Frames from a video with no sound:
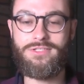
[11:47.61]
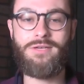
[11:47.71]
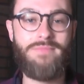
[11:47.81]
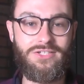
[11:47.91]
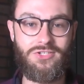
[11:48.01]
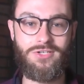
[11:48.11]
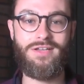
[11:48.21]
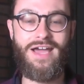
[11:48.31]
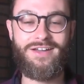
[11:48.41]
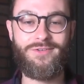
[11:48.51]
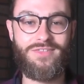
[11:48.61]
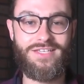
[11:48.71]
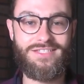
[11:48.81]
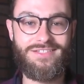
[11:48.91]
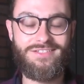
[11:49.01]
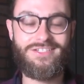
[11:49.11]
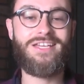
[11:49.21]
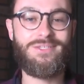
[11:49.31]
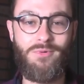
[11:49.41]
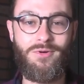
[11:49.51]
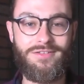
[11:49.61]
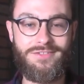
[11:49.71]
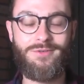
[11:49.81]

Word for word: dimension out of this chessboard.